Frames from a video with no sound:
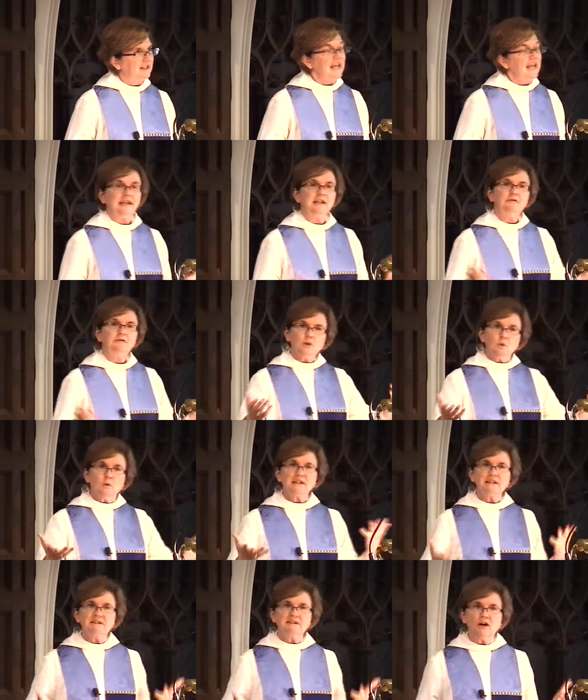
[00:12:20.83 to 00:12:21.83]
And if you
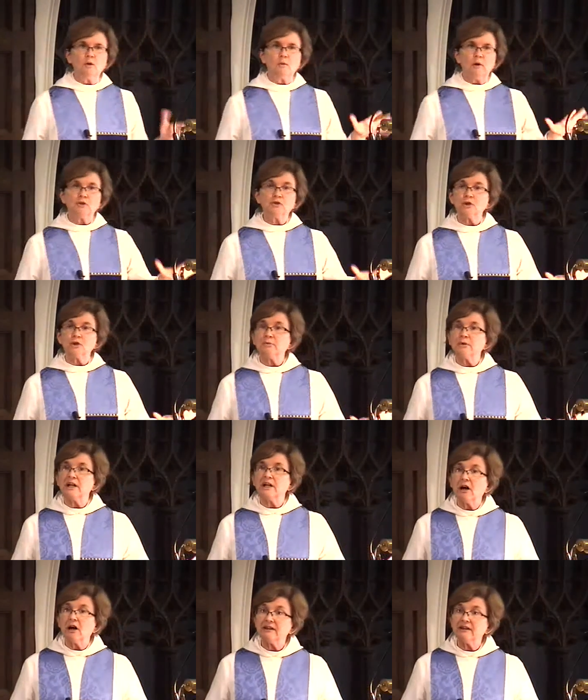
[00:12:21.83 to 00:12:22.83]
want to know what your
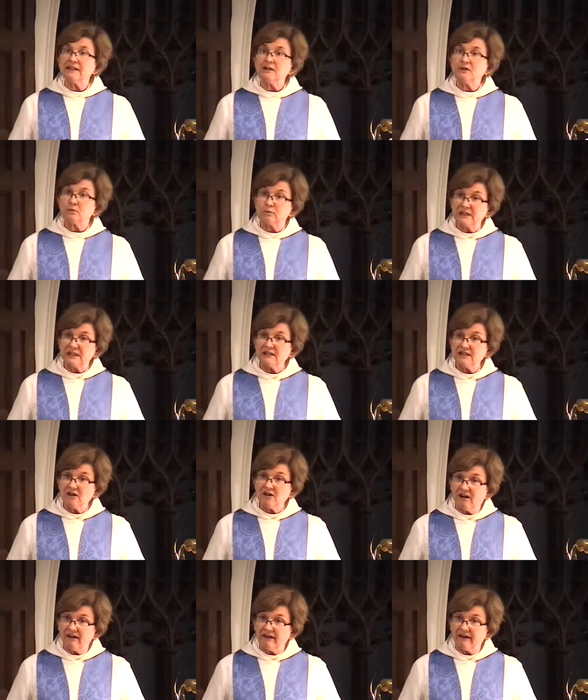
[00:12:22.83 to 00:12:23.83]
priorities really
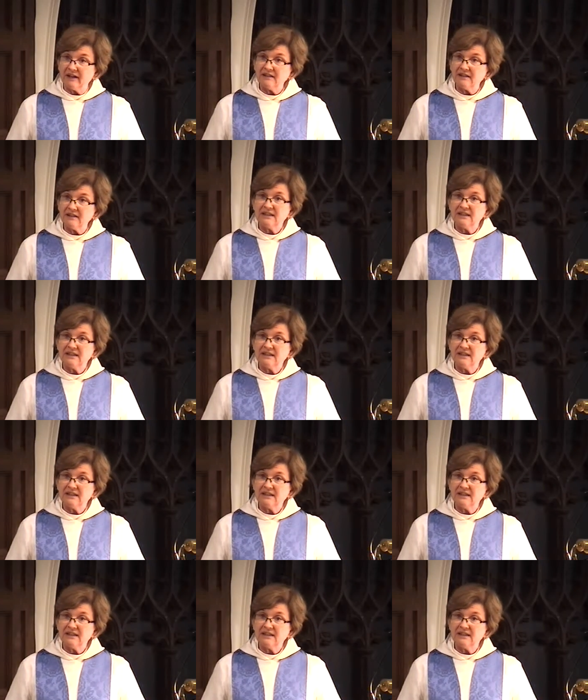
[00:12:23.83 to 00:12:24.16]
are